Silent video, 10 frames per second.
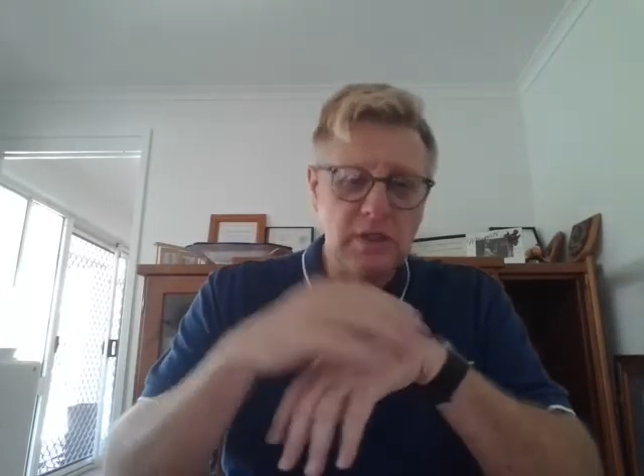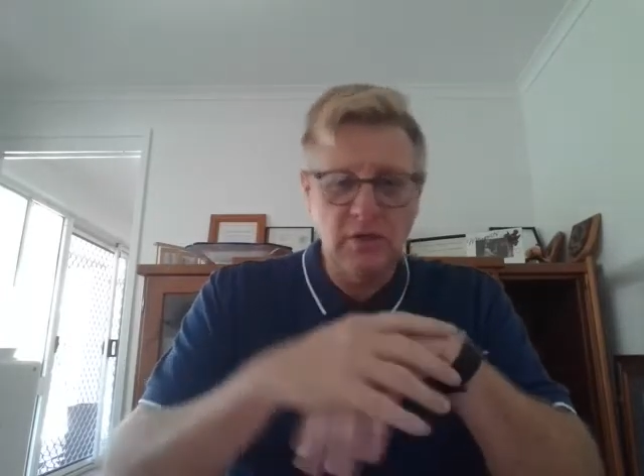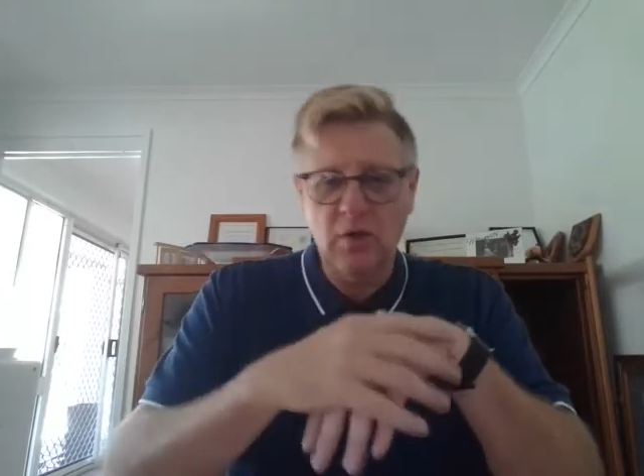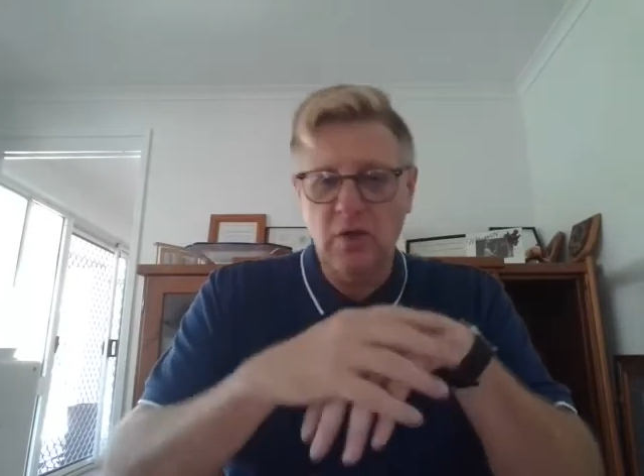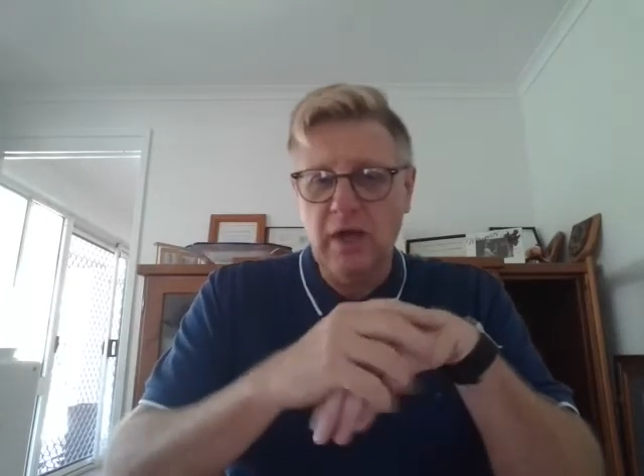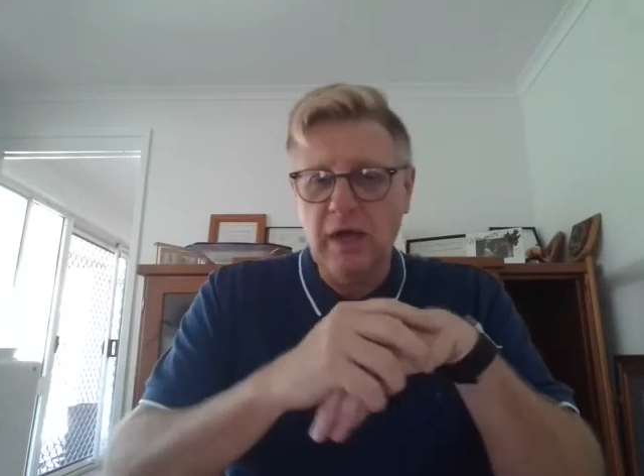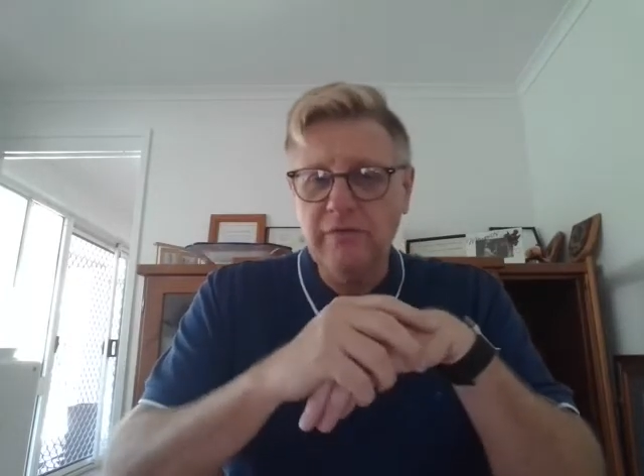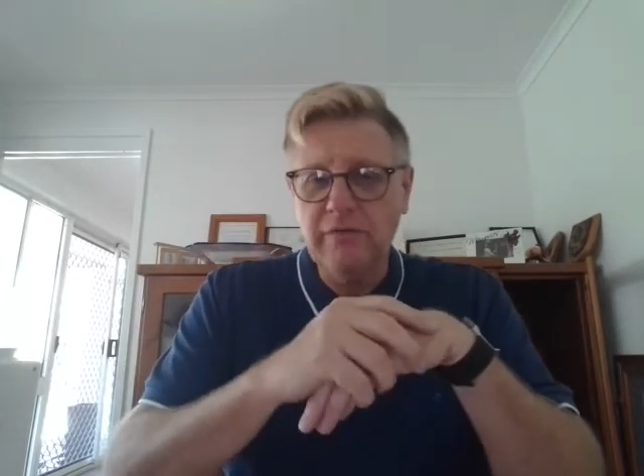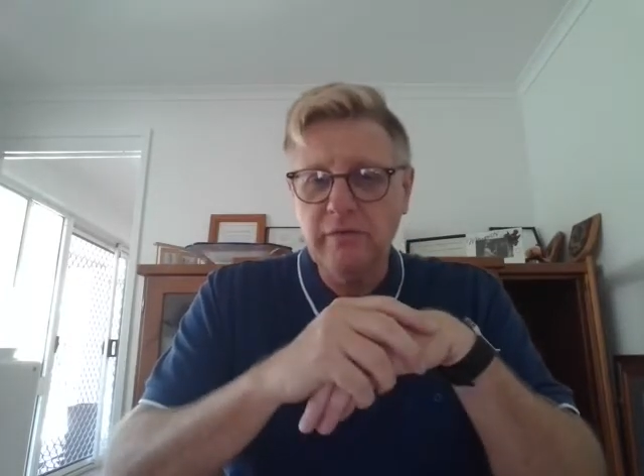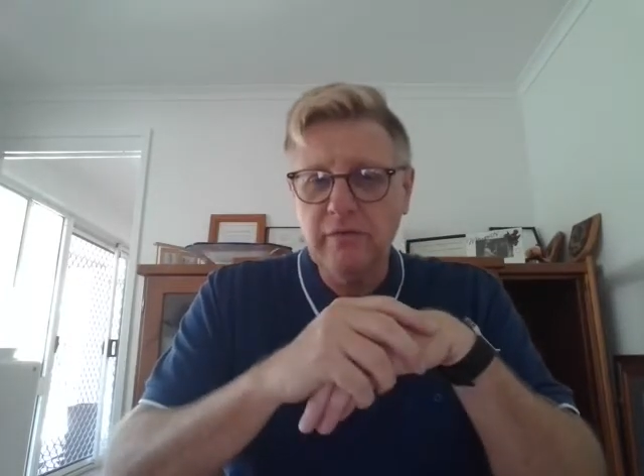in your
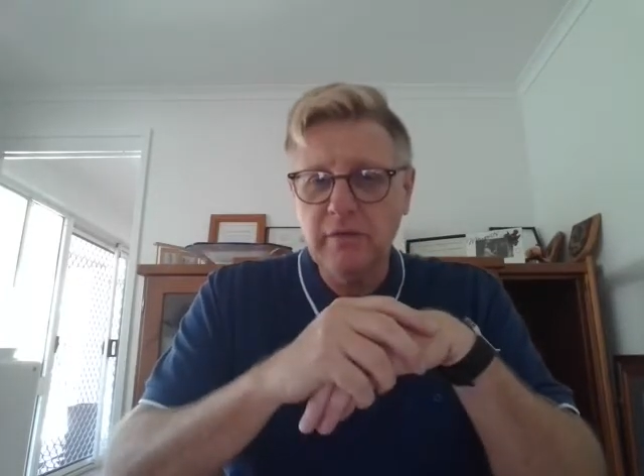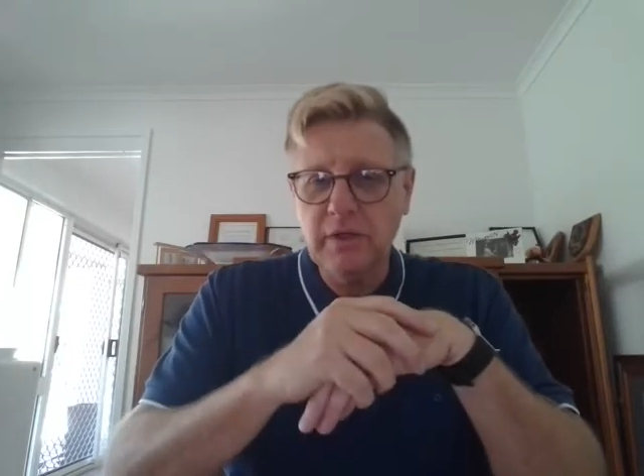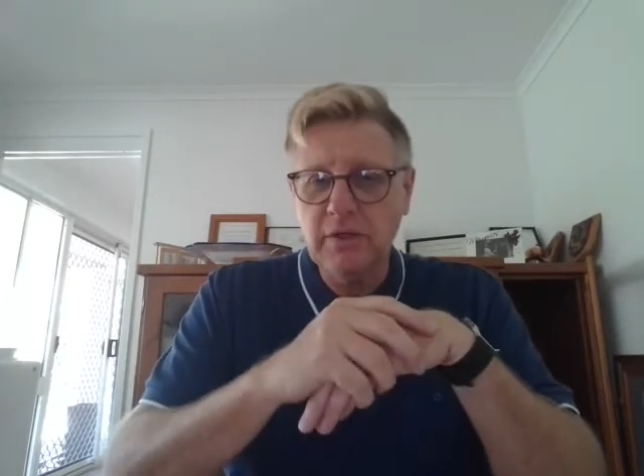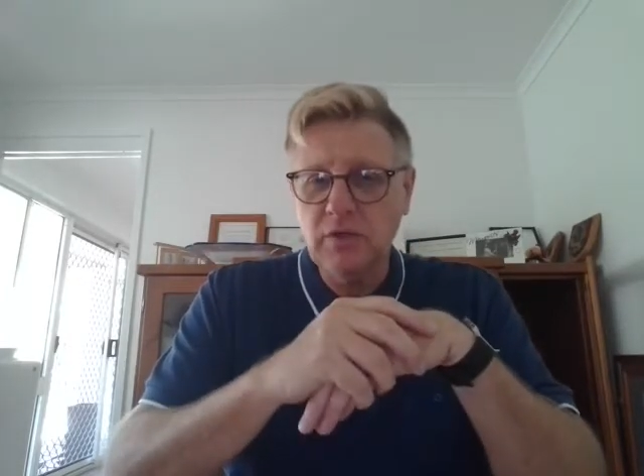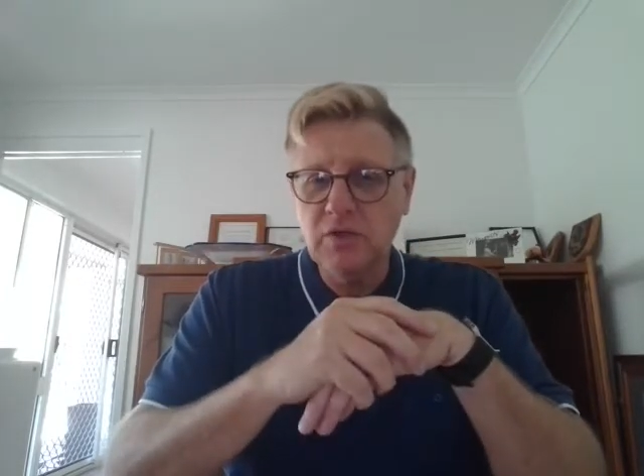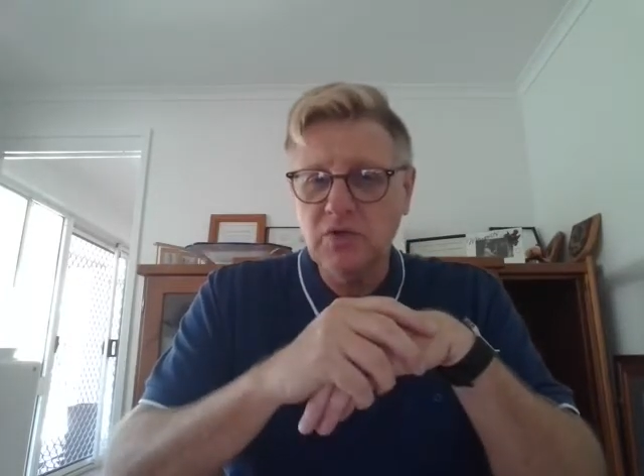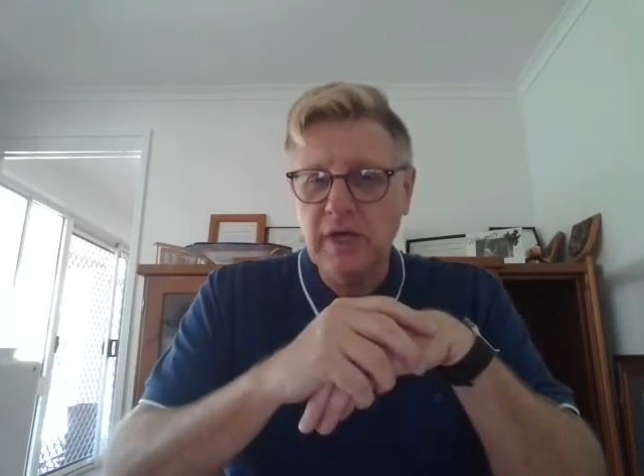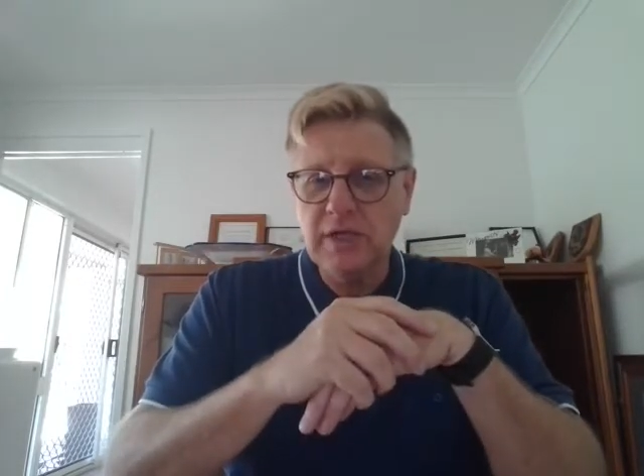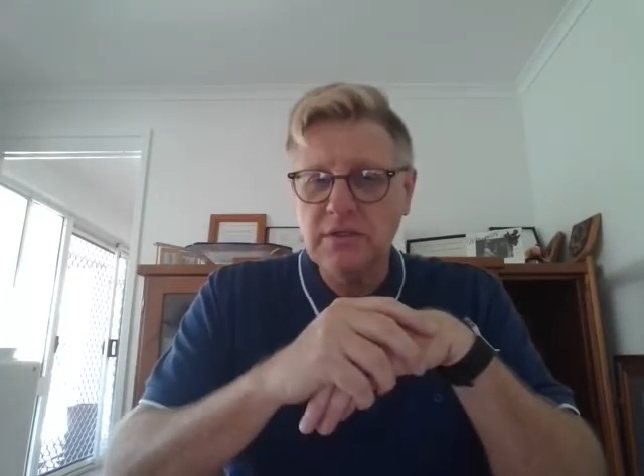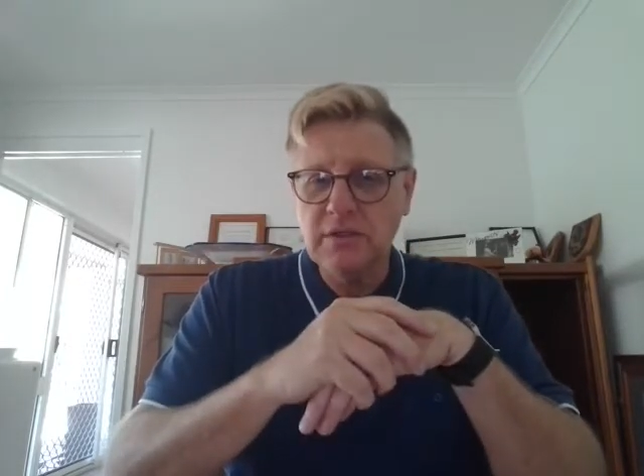life that you can
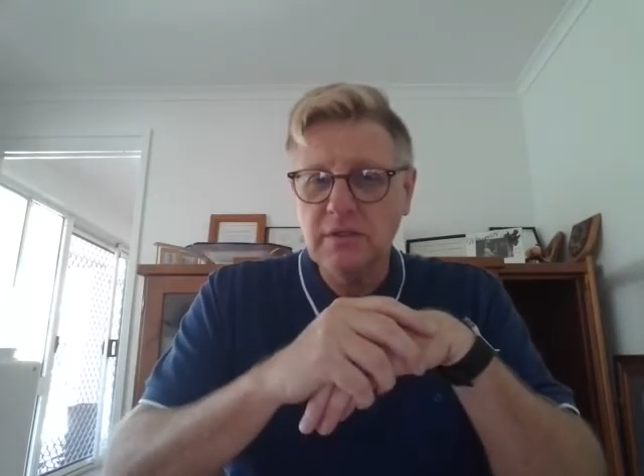trust?